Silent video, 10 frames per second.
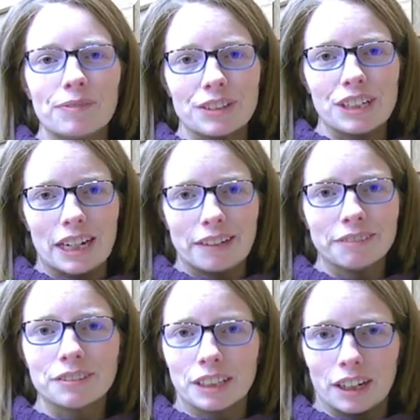
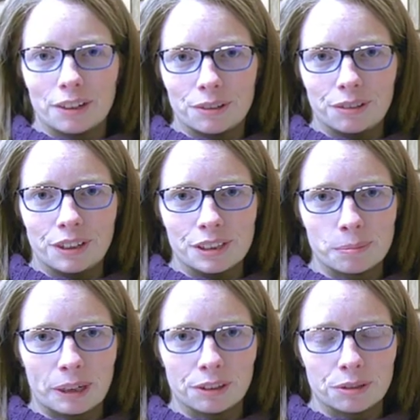Dave, the guy who
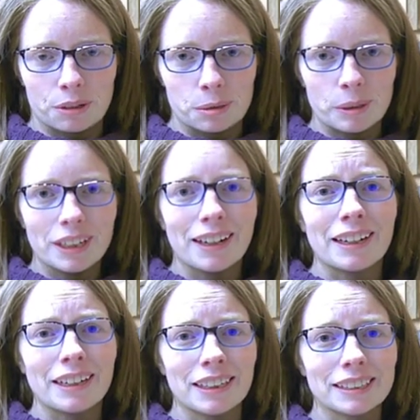inspired this recipe, and
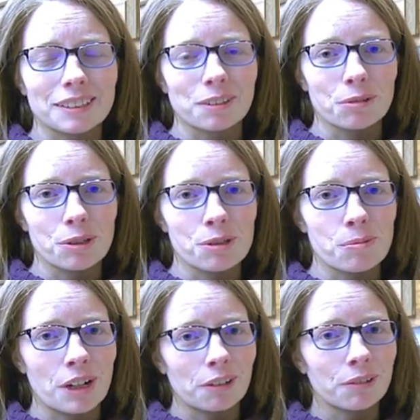he has his own
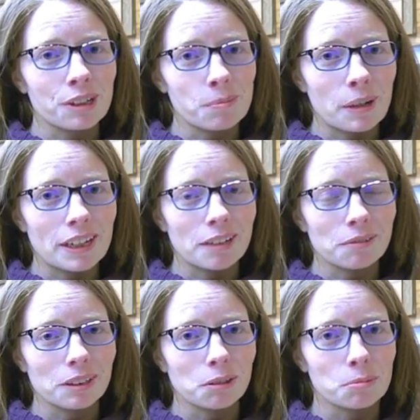YouTube channel where he's baking
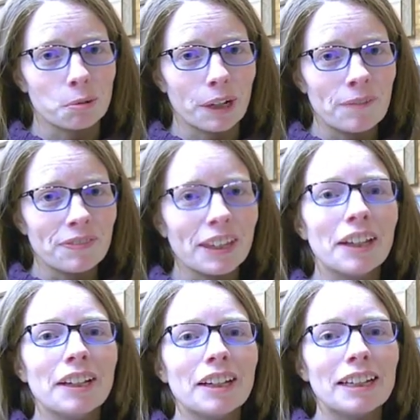with a little boy,
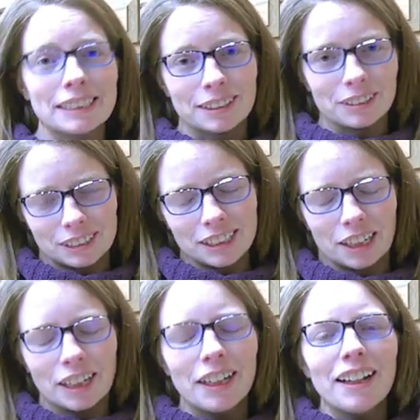his
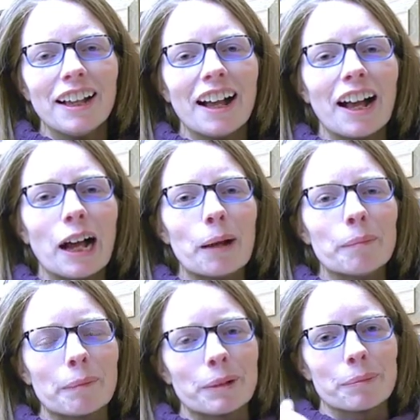son. I'm
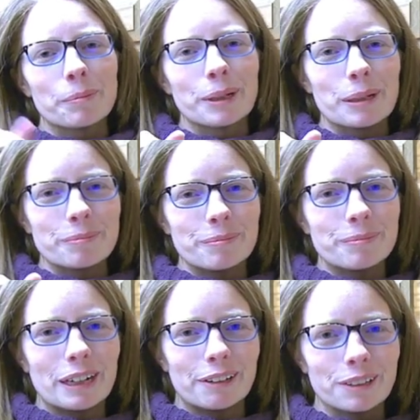going to put him
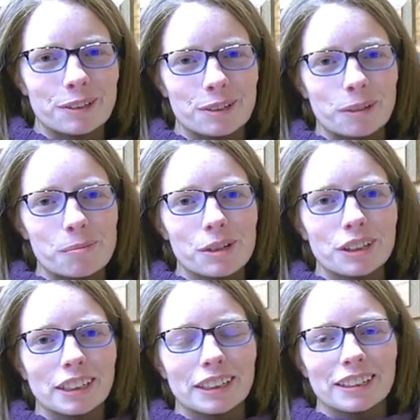down in the
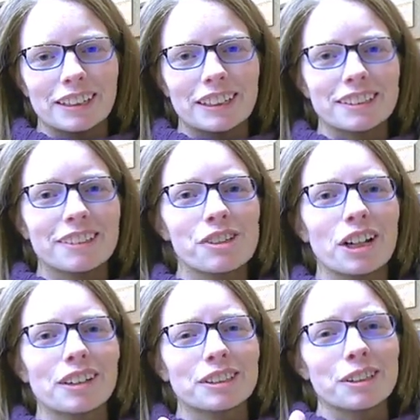description, like the link to his
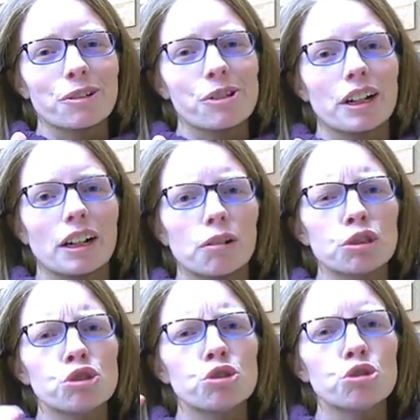channel, so you can go check it out.
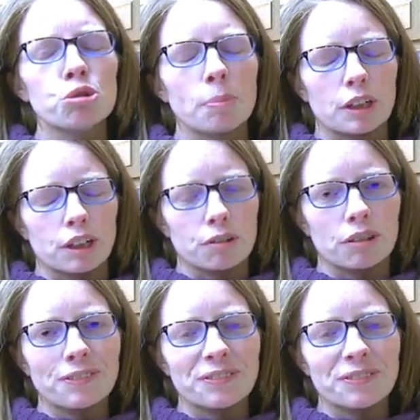Super cute.